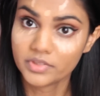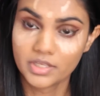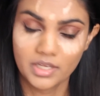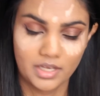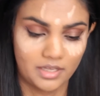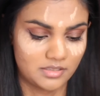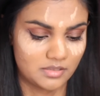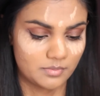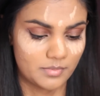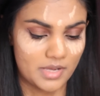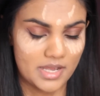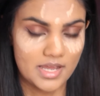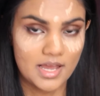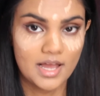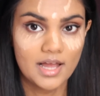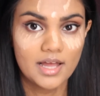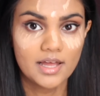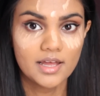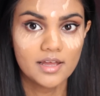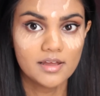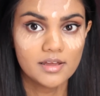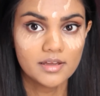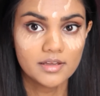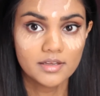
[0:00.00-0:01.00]
Under my
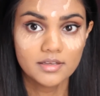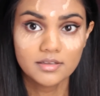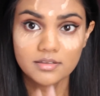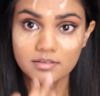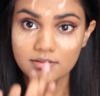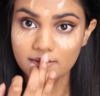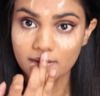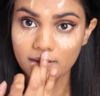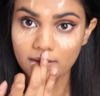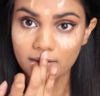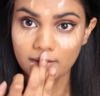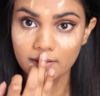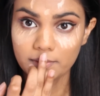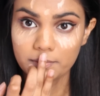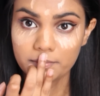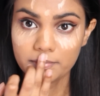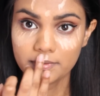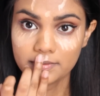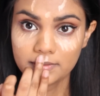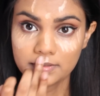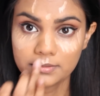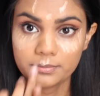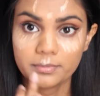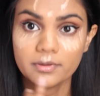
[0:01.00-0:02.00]
eyes,
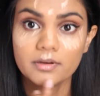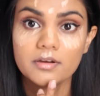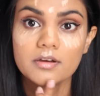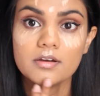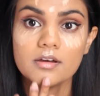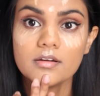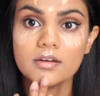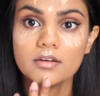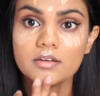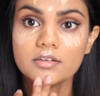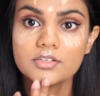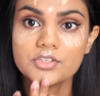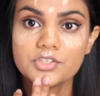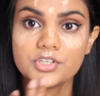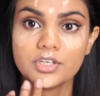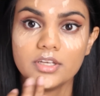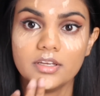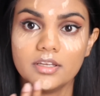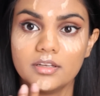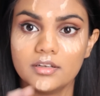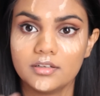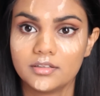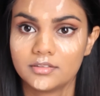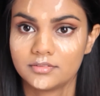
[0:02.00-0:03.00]
Cupid's bow,
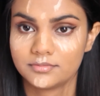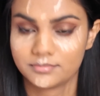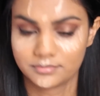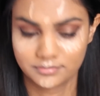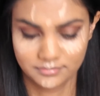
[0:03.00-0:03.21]
chin.